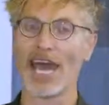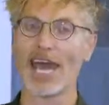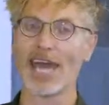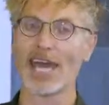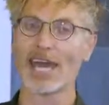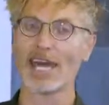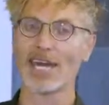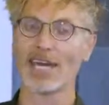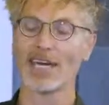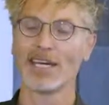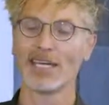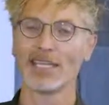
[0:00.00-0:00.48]

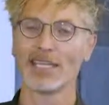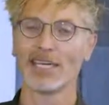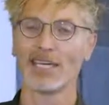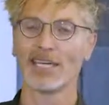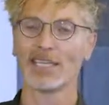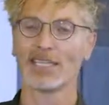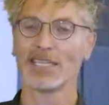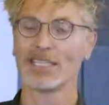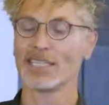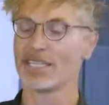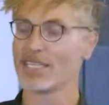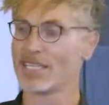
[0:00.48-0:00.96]
a
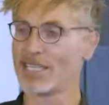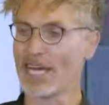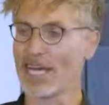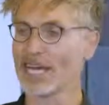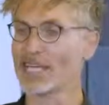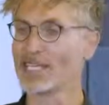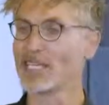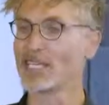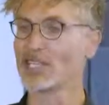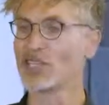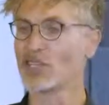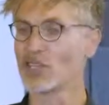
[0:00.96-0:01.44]

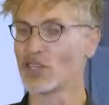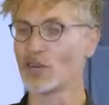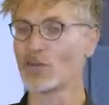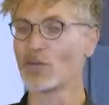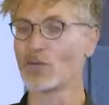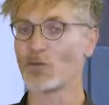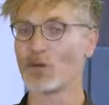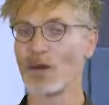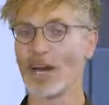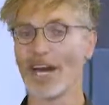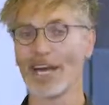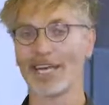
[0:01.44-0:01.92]
data,
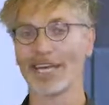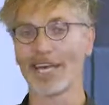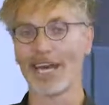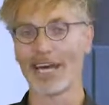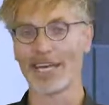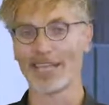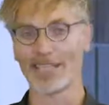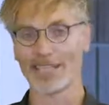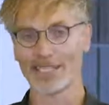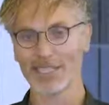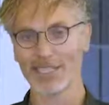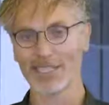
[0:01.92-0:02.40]
software, and
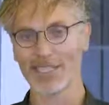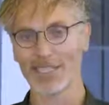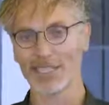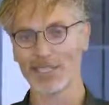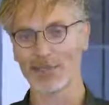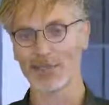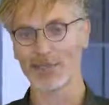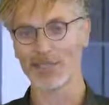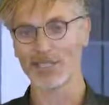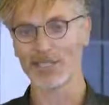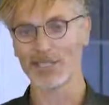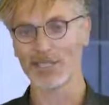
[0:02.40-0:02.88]

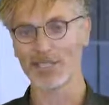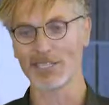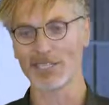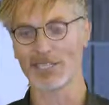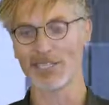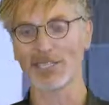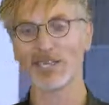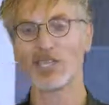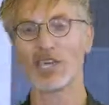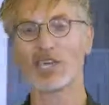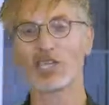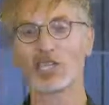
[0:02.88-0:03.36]
analytics
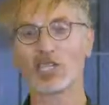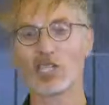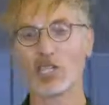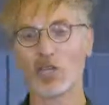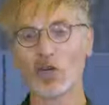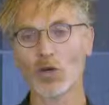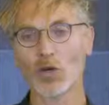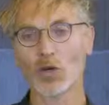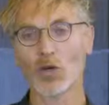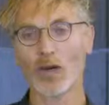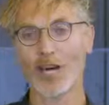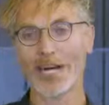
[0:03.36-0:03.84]
business. So
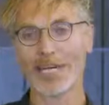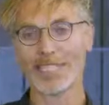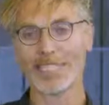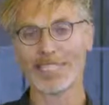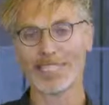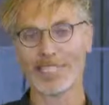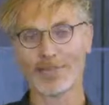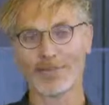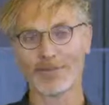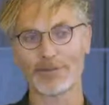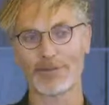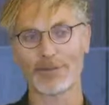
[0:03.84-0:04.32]

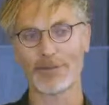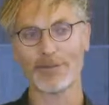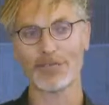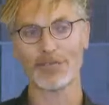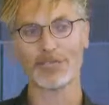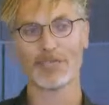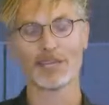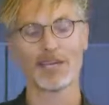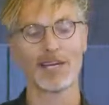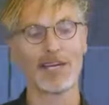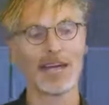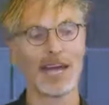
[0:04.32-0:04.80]
quite
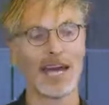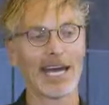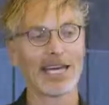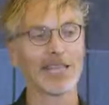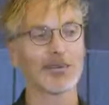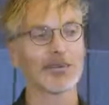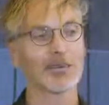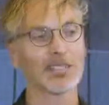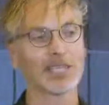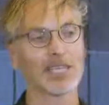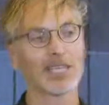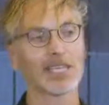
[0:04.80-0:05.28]
different, and
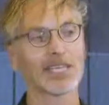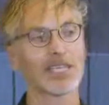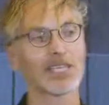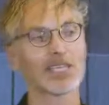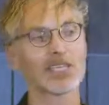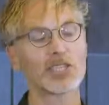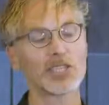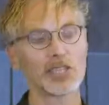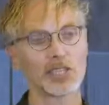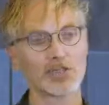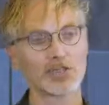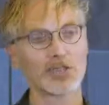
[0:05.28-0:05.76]
it was an
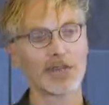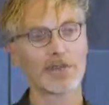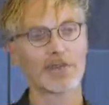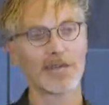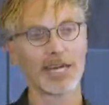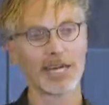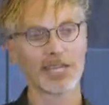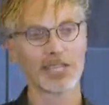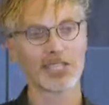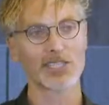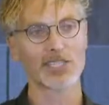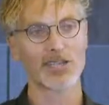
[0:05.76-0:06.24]

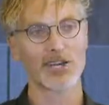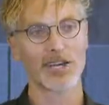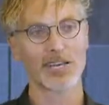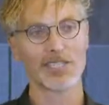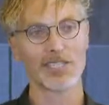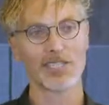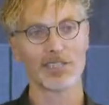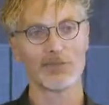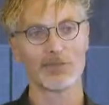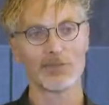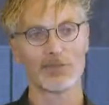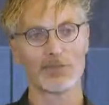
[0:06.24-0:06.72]
extremely
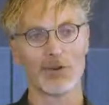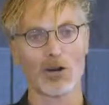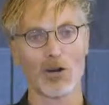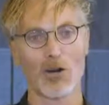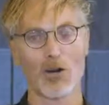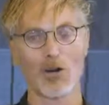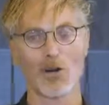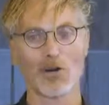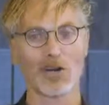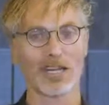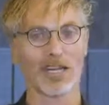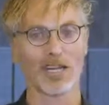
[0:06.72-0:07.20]
exciting
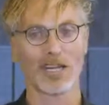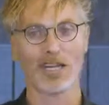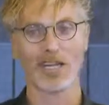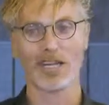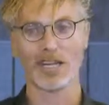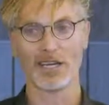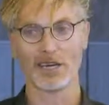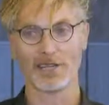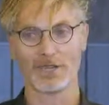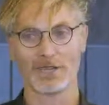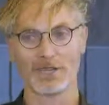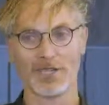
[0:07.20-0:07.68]
role, and I
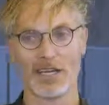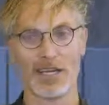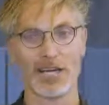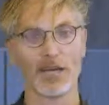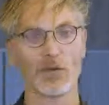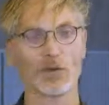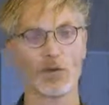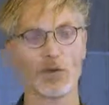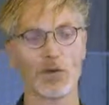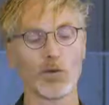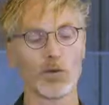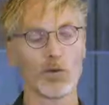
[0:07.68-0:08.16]
loved it,
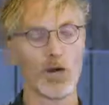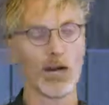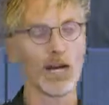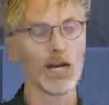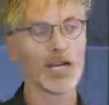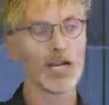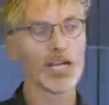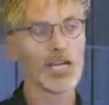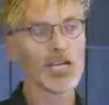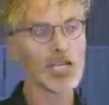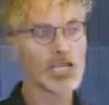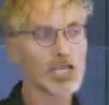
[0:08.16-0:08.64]
and we were
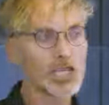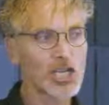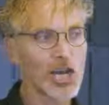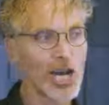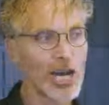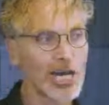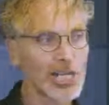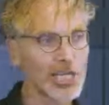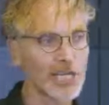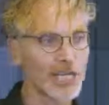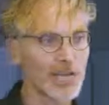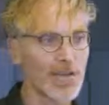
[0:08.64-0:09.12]

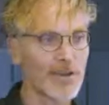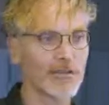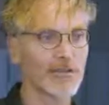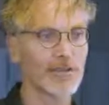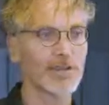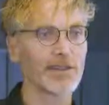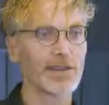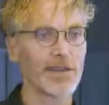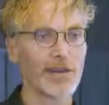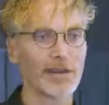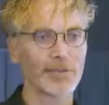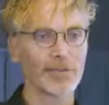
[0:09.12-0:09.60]
changing
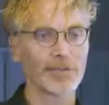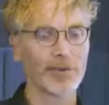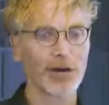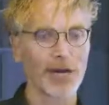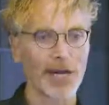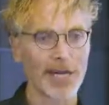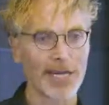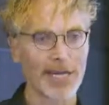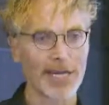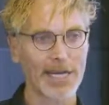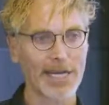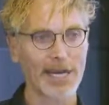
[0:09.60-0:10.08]
everything,
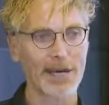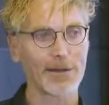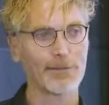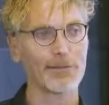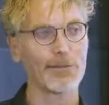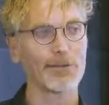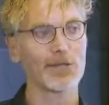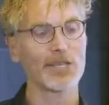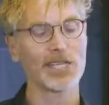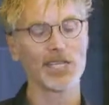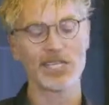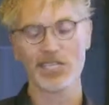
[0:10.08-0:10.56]
buying
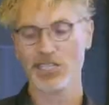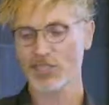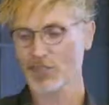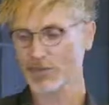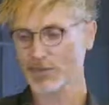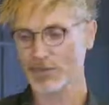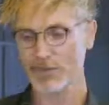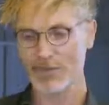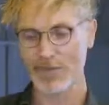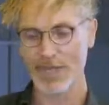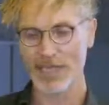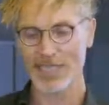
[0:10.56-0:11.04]
companies,
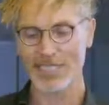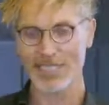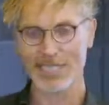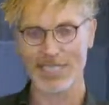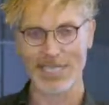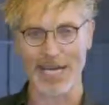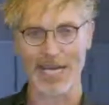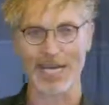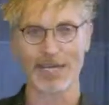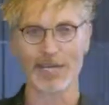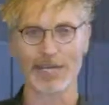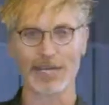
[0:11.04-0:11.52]

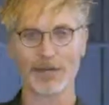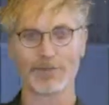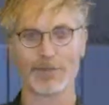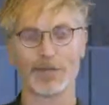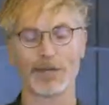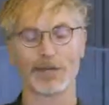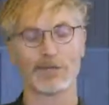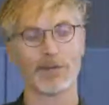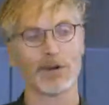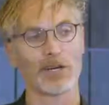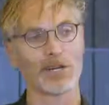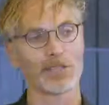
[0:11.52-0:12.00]
selling
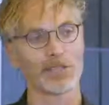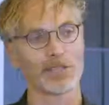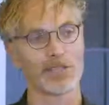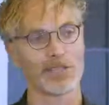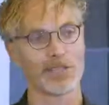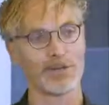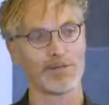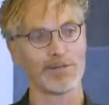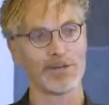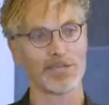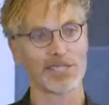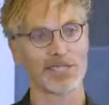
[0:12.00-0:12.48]
parts
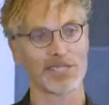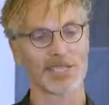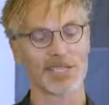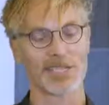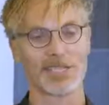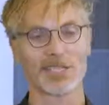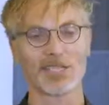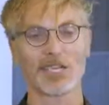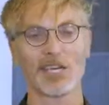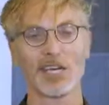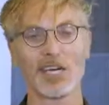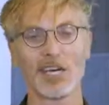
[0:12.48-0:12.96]
of the
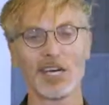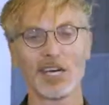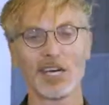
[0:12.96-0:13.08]
business,